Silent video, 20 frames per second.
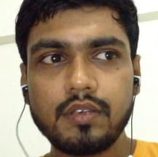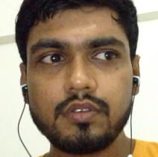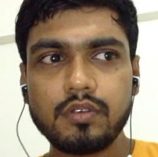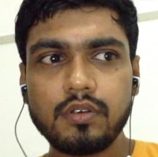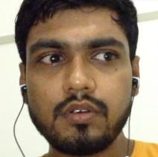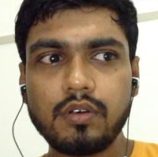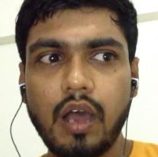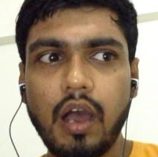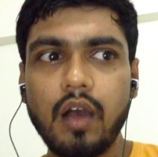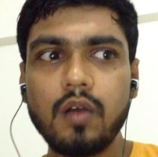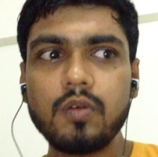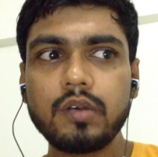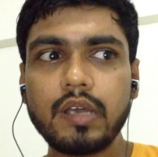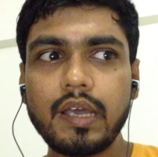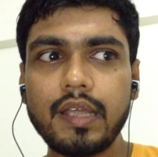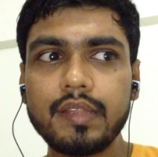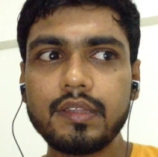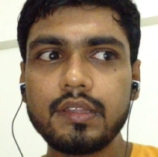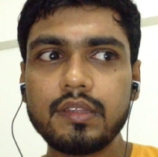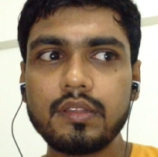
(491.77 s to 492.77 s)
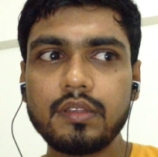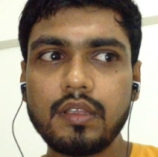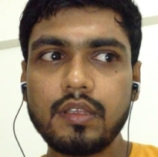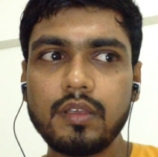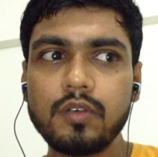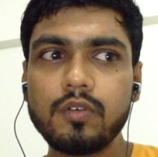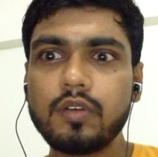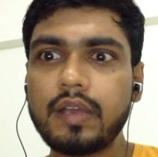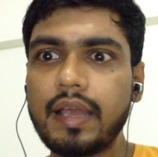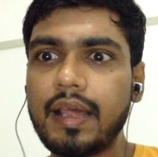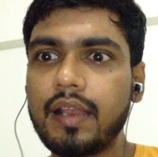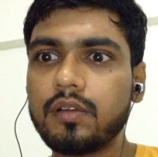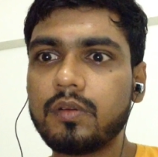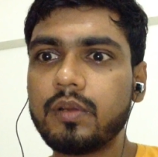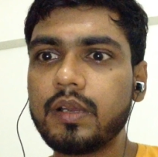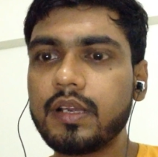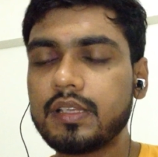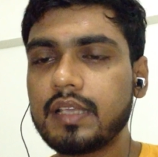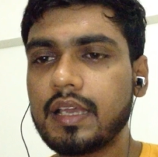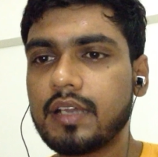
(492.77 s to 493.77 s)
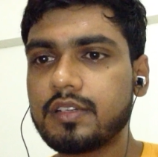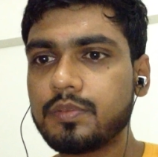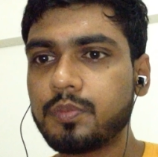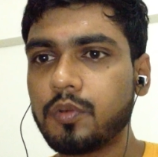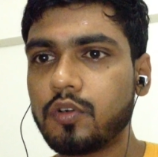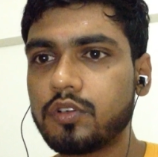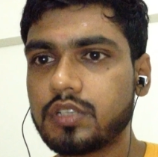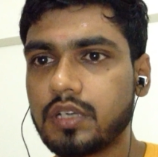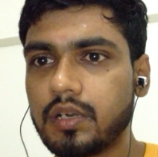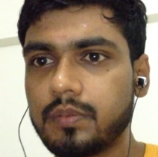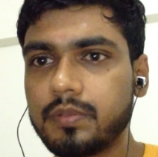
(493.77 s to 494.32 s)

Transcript: So how can you calculate the exposure,